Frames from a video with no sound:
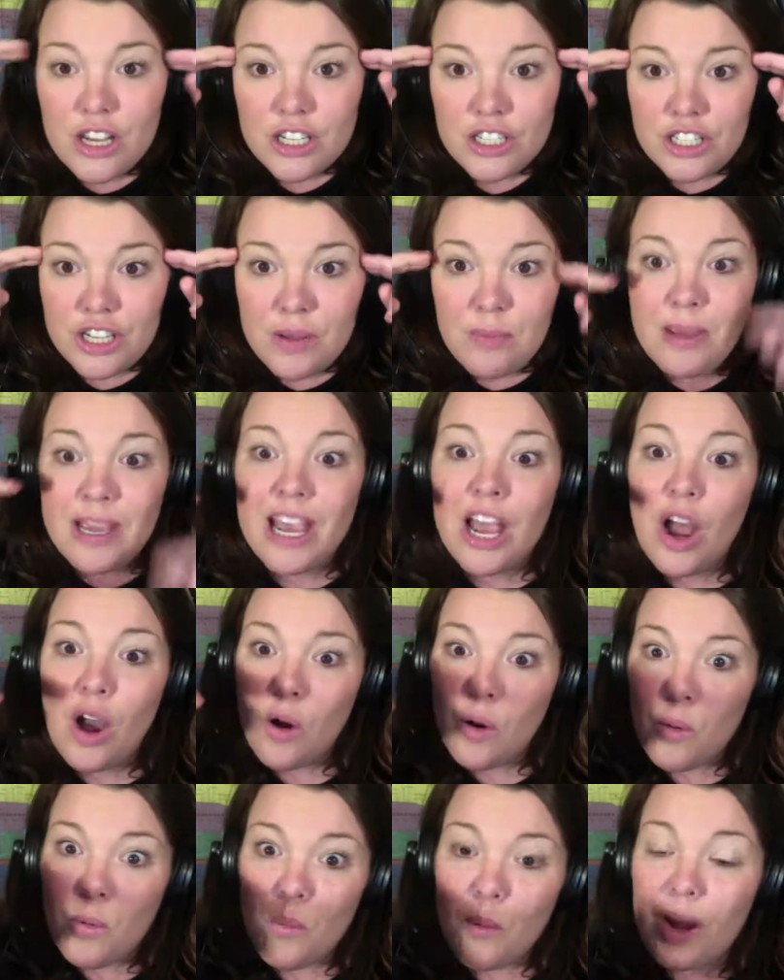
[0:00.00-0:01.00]
Jimmy,
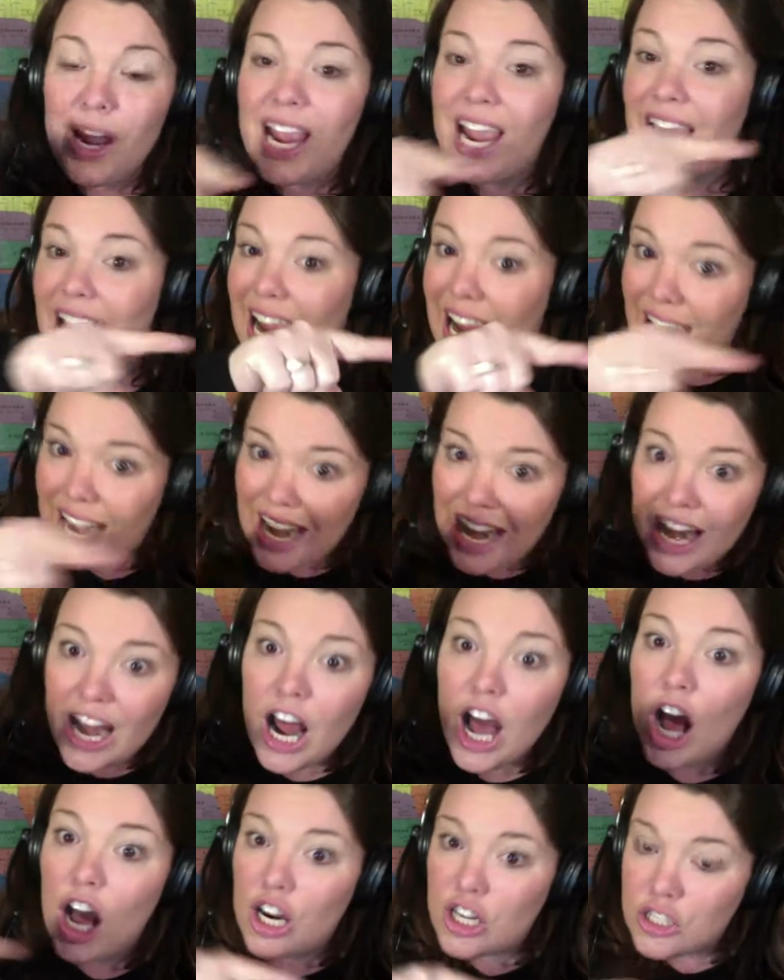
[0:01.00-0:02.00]
read and
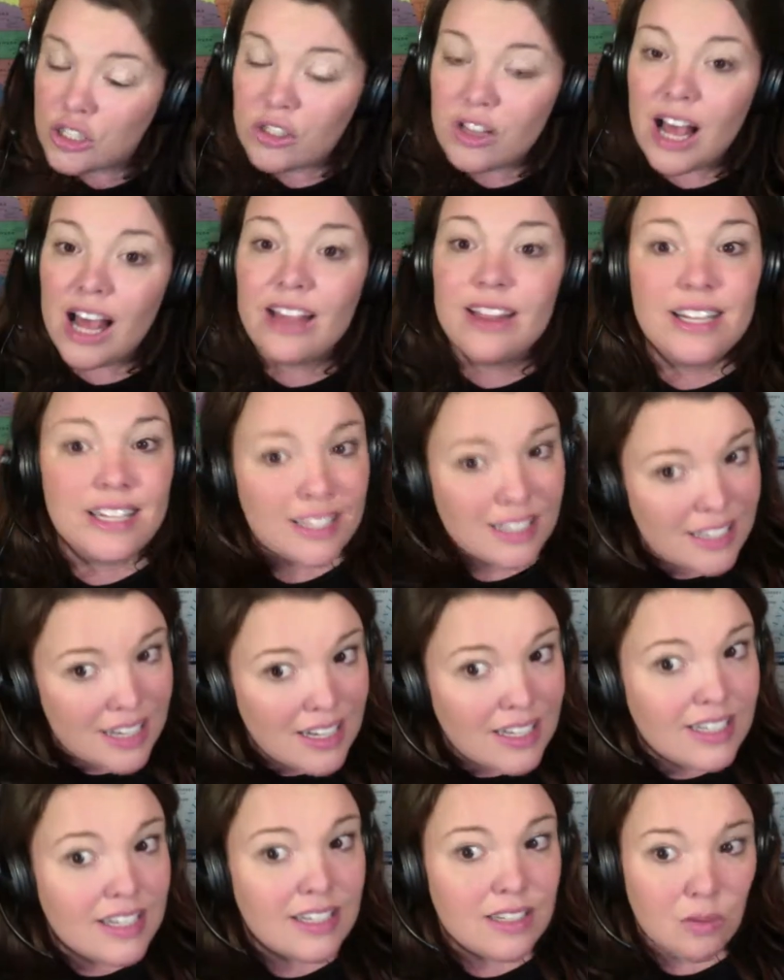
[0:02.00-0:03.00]
underline these
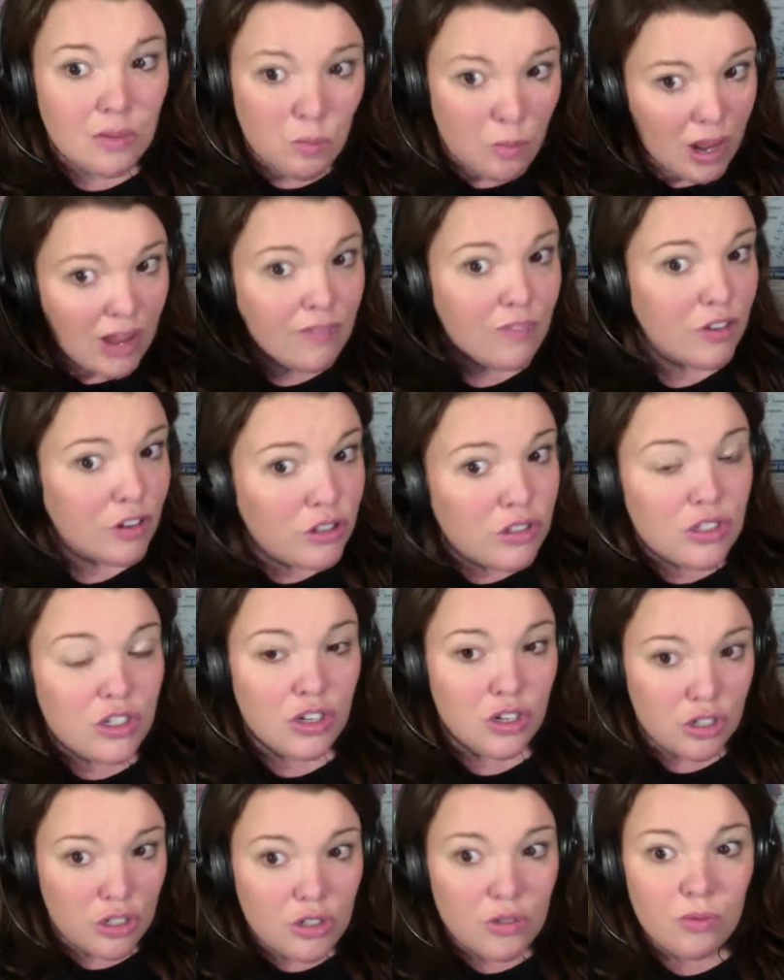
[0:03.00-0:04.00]
sentences and wait for your
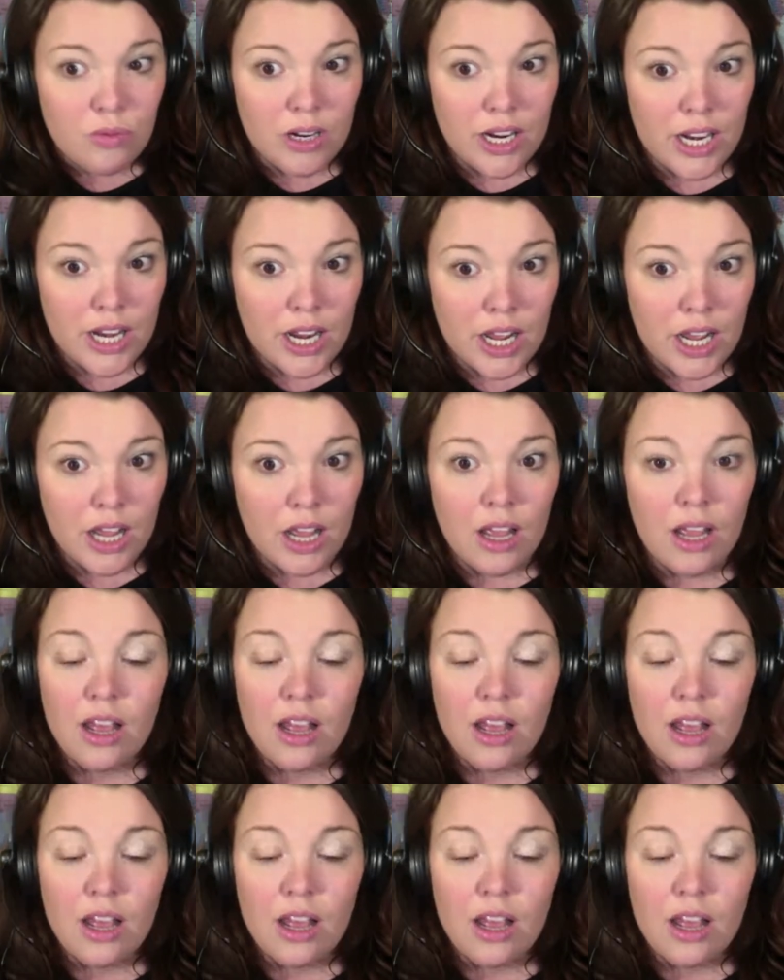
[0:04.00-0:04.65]
student to read it.